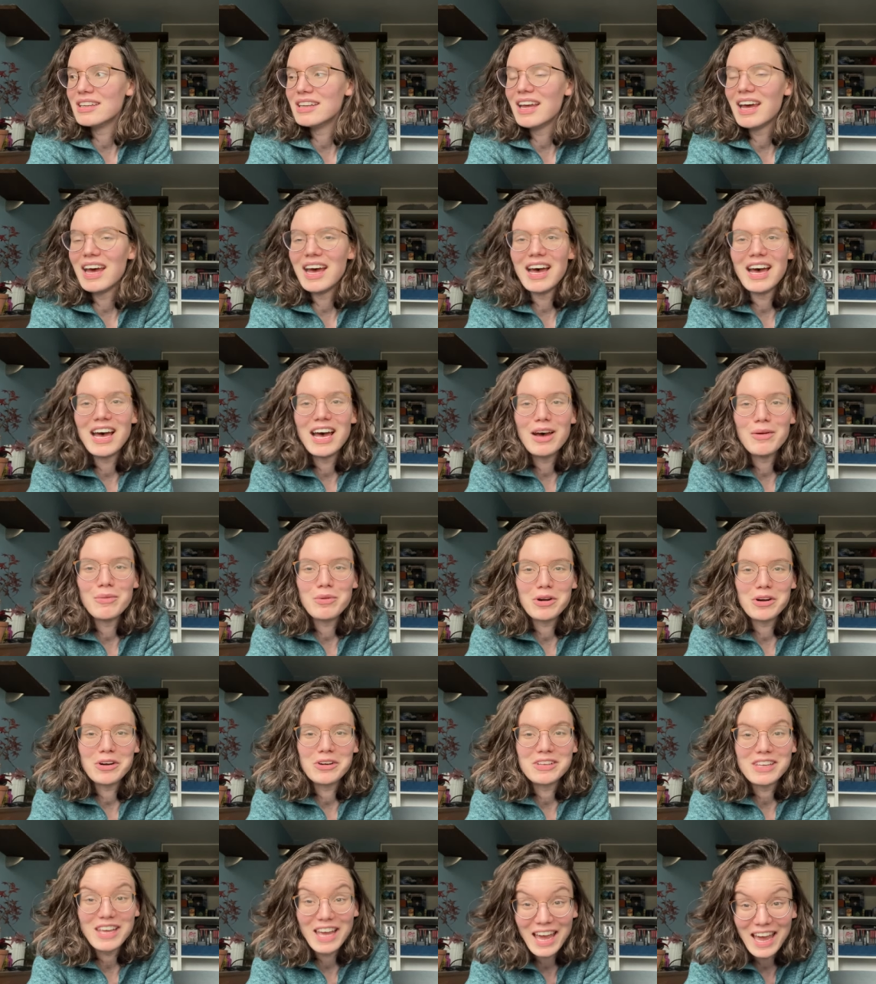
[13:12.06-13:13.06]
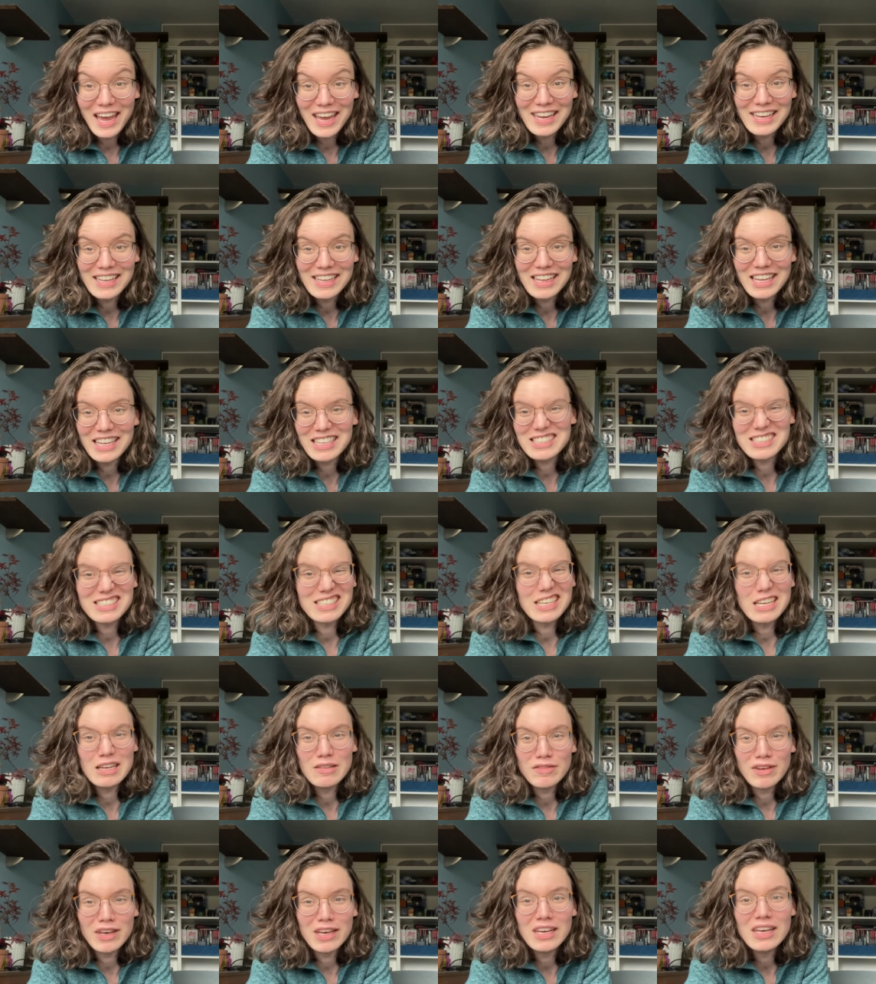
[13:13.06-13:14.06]
we're okay, let's
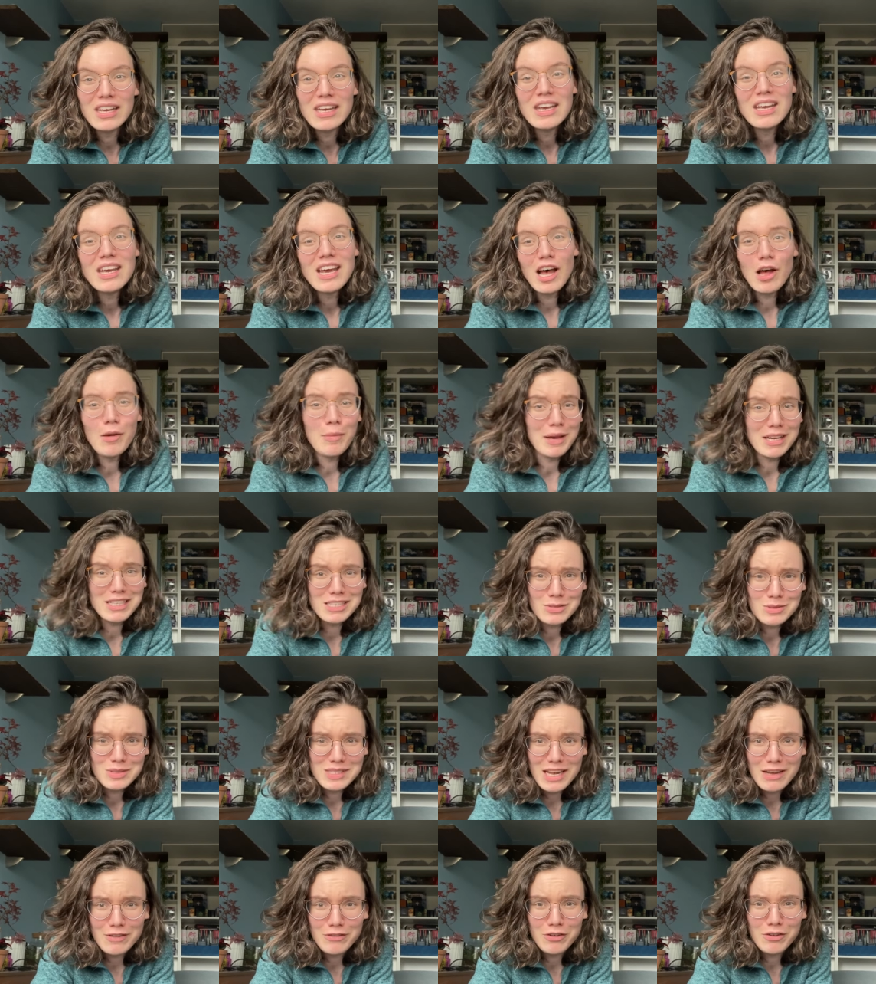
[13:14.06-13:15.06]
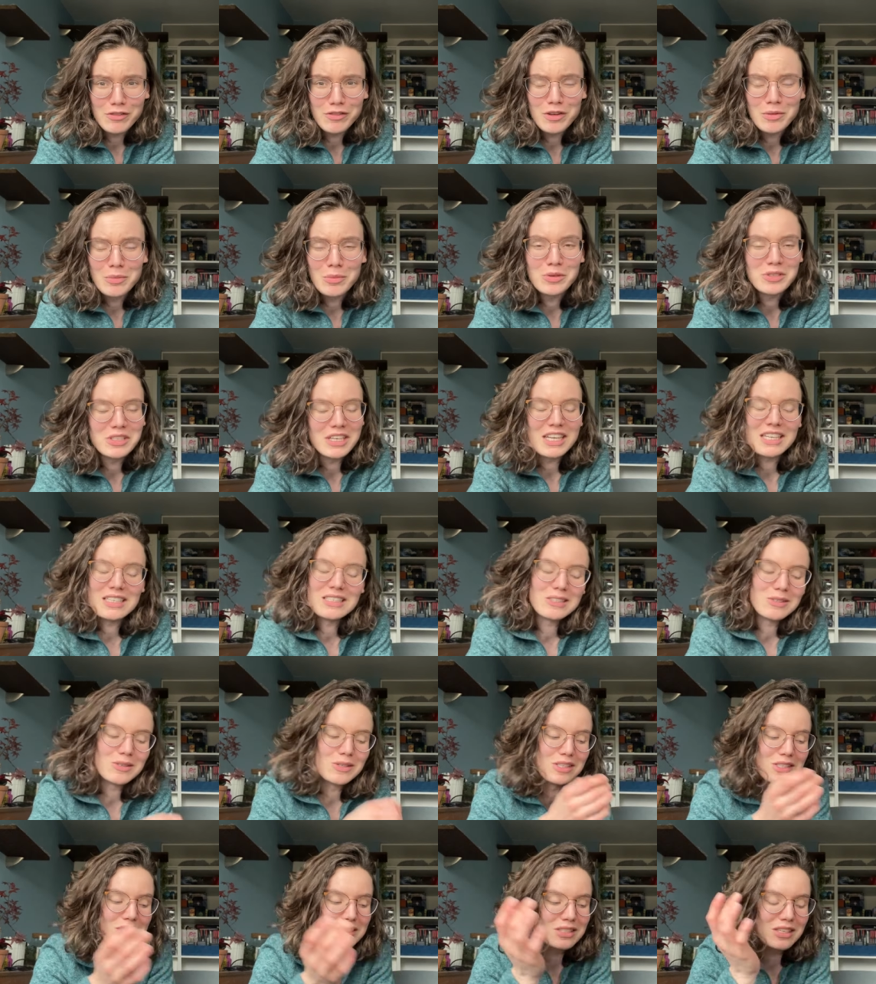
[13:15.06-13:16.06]
leave it. Alberto's there for a few more days, so
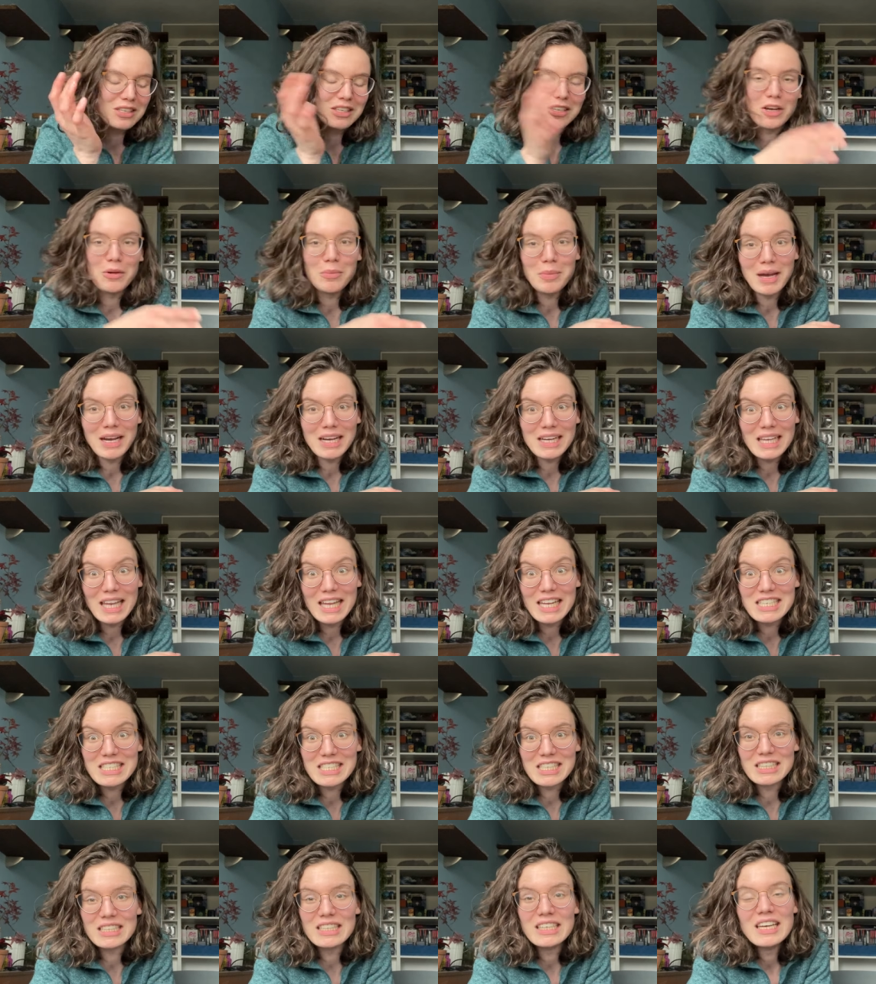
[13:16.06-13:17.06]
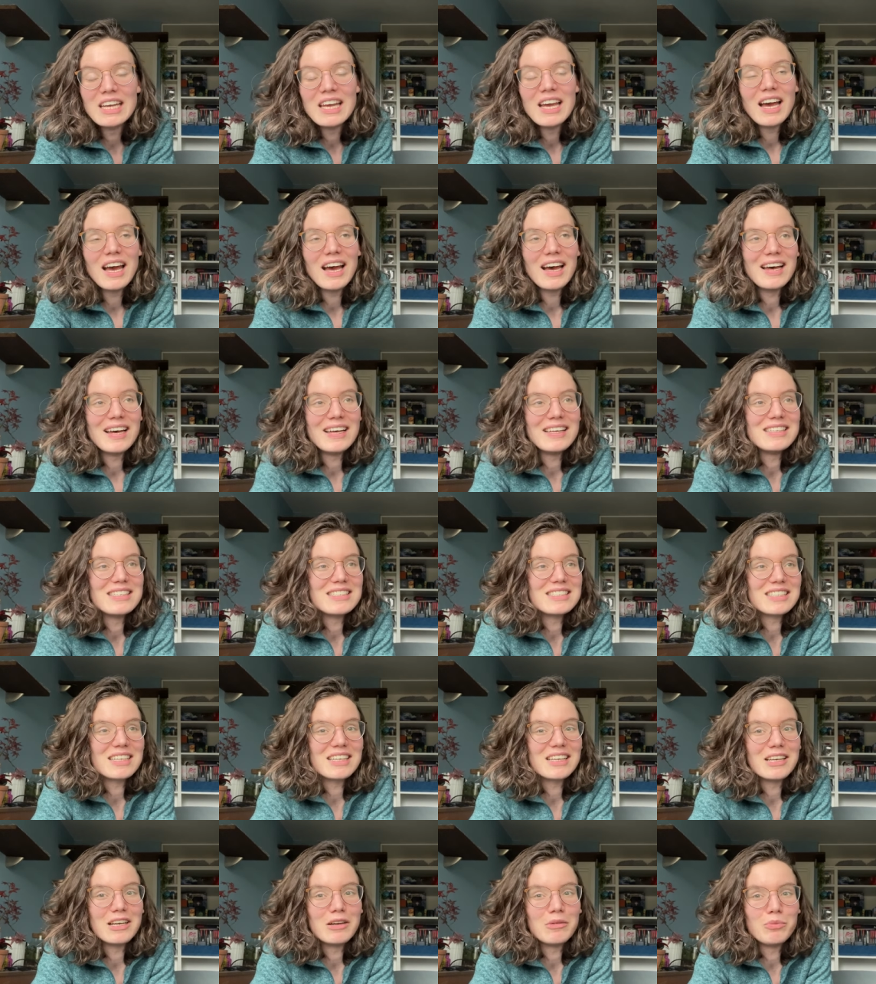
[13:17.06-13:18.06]
he's gonna go back later. And
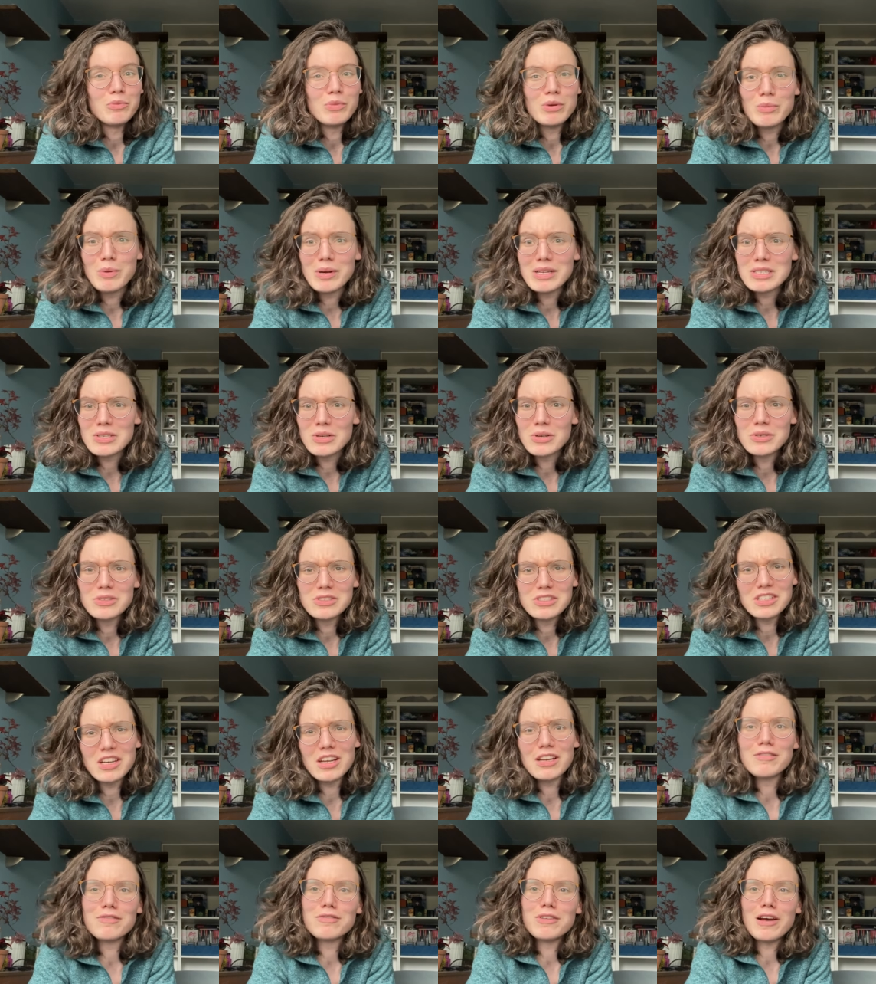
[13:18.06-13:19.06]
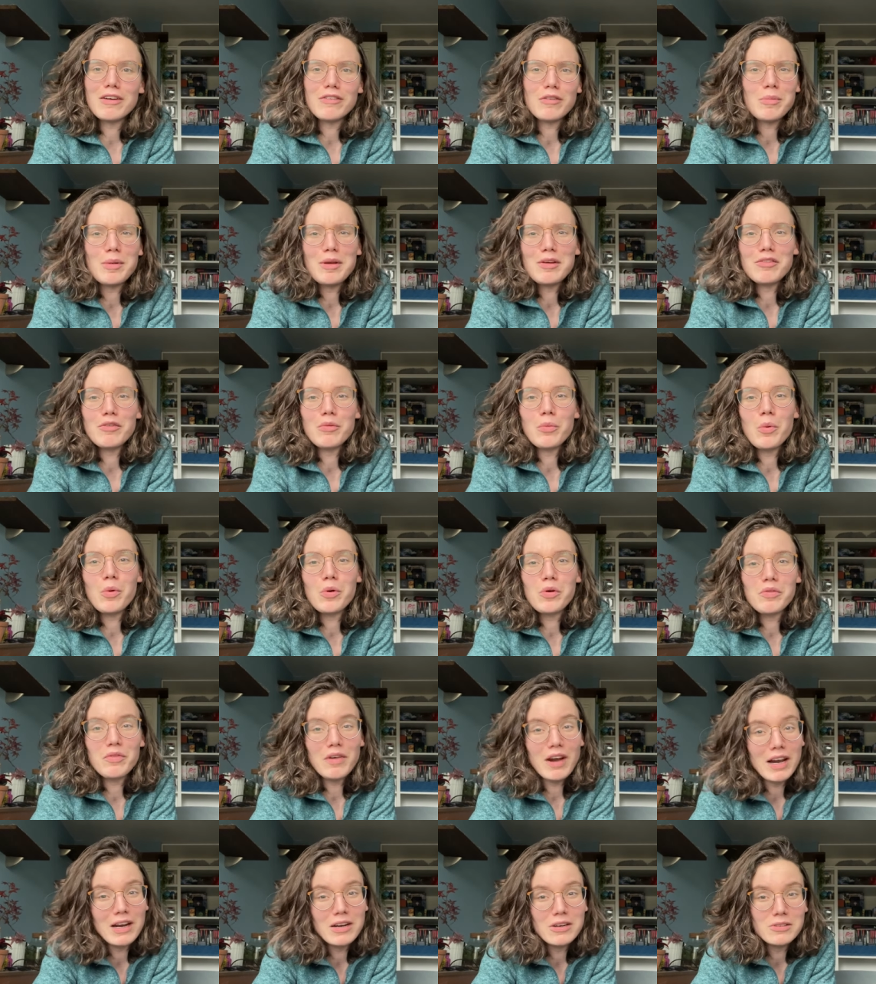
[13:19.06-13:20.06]
we went on to kind of have a bit of a walk
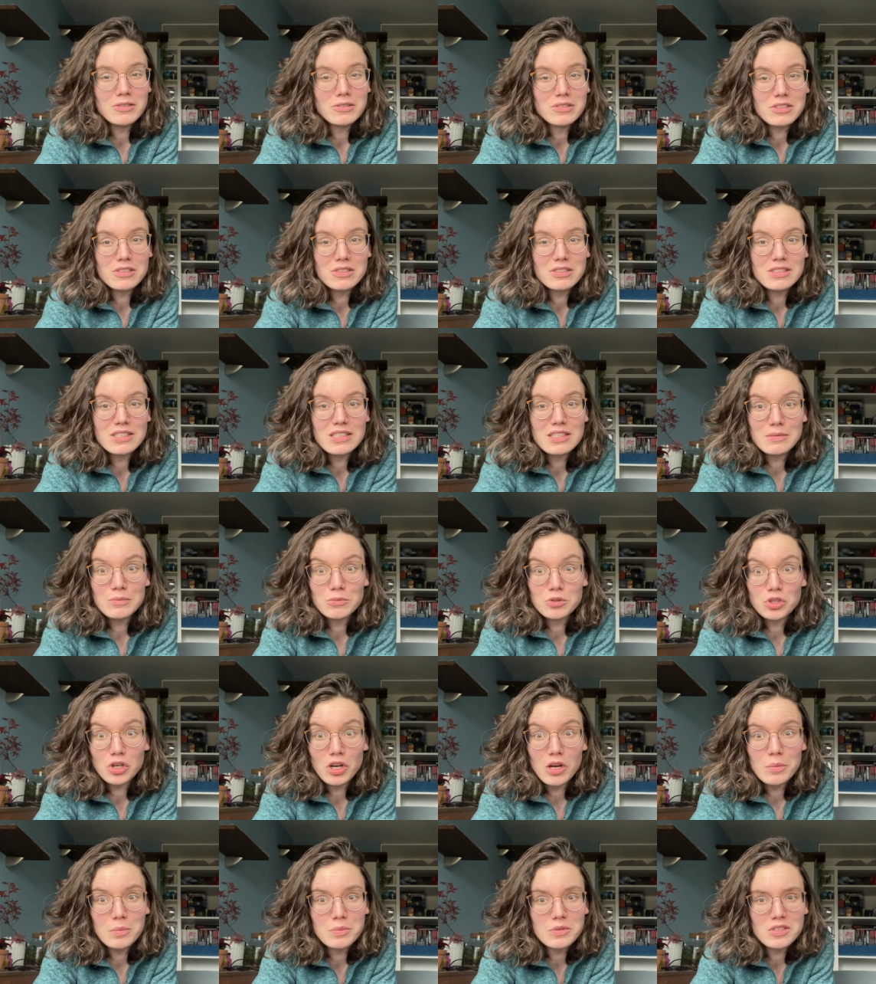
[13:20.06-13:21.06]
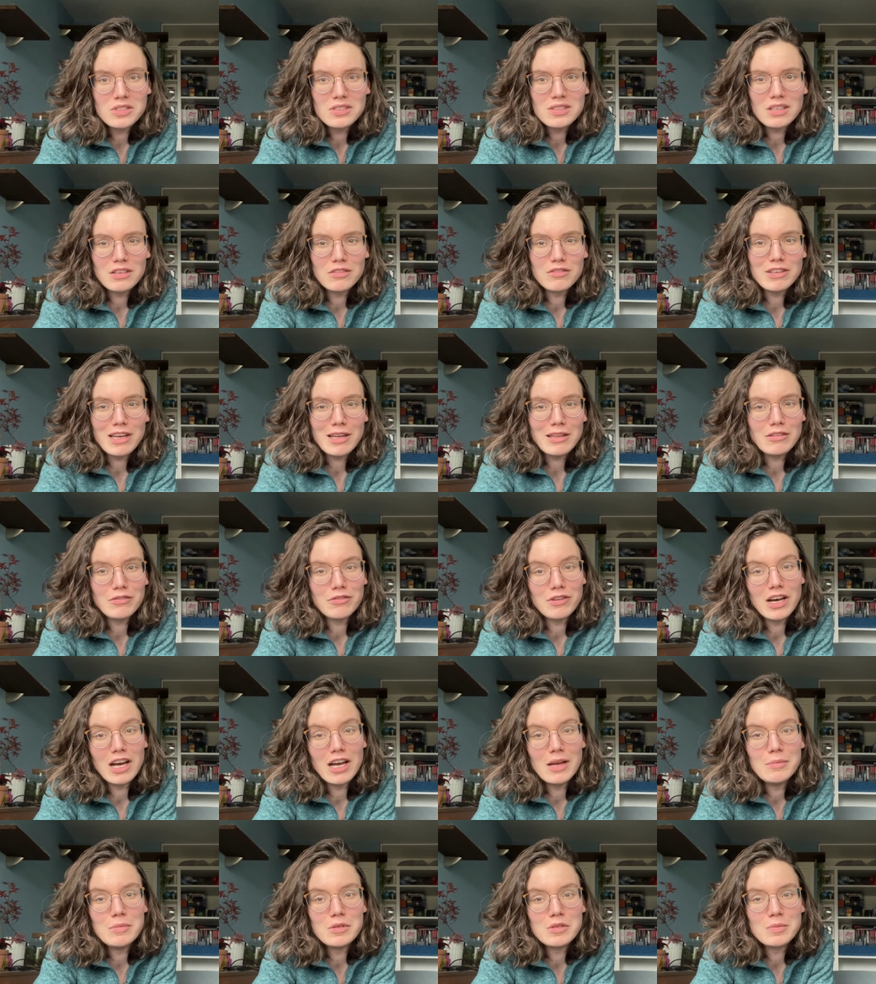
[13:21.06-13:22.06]
around, see some shops, just kind of get the
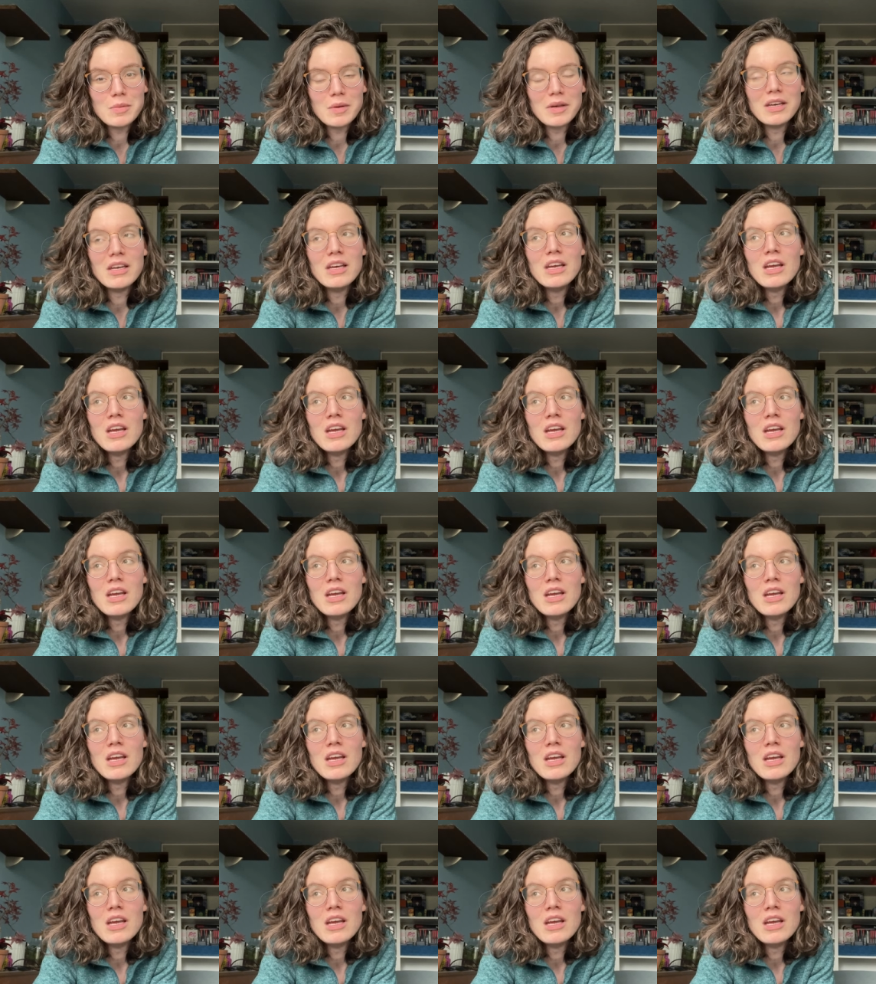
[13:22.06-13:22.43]
vibes. But